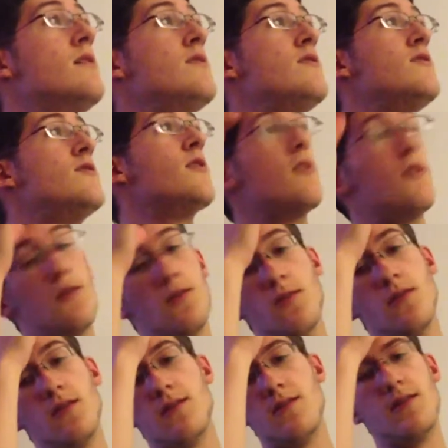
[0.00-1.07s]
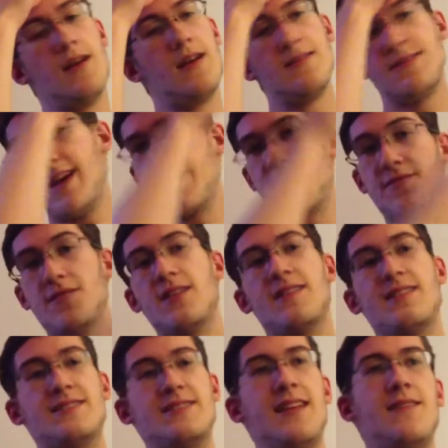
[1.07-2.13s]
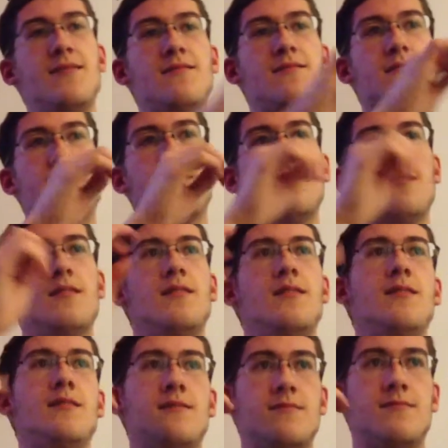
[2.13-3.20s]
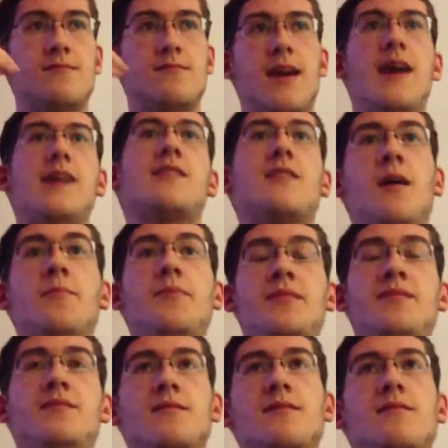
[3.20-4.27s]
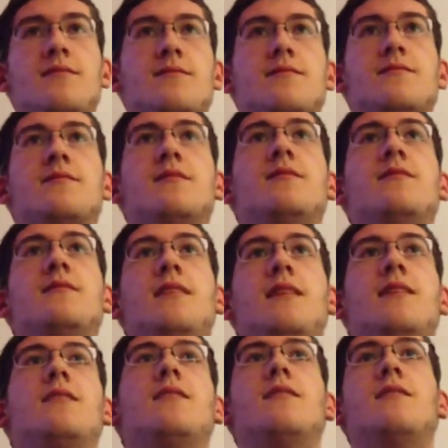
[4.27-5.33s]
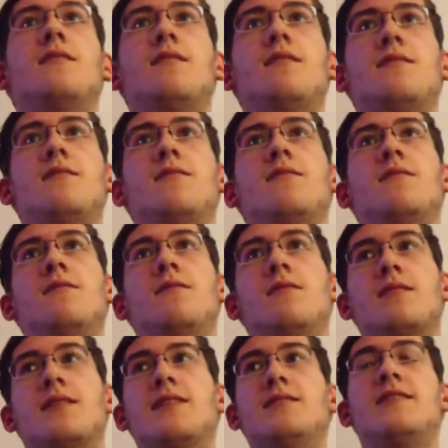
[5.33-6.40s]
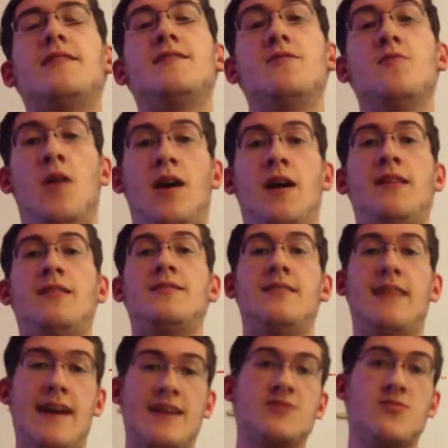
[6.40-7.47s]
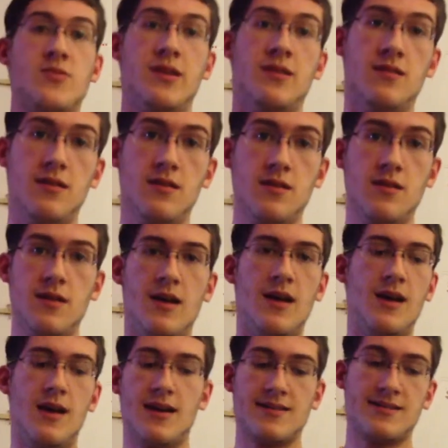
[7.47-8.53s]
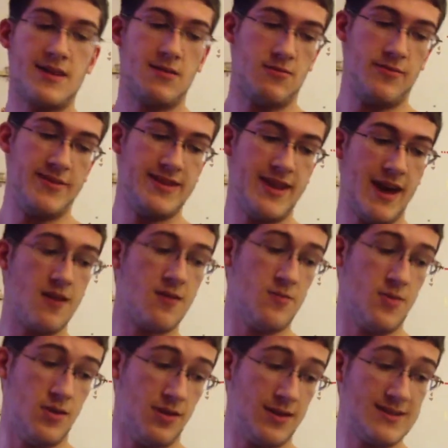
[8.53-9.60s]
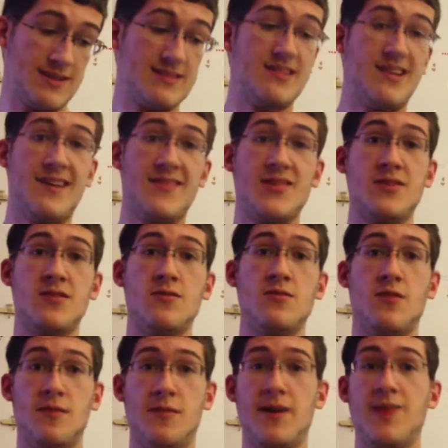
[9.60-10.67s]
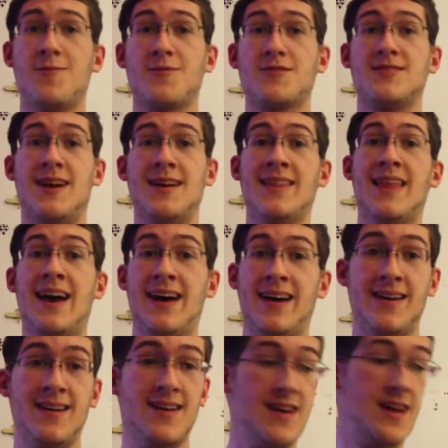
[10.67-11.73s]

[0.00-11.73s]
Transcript: So thankfully this didn't take up and didn't continue on into next week. Because that would be terrible, because I still have to do all my homeworks online.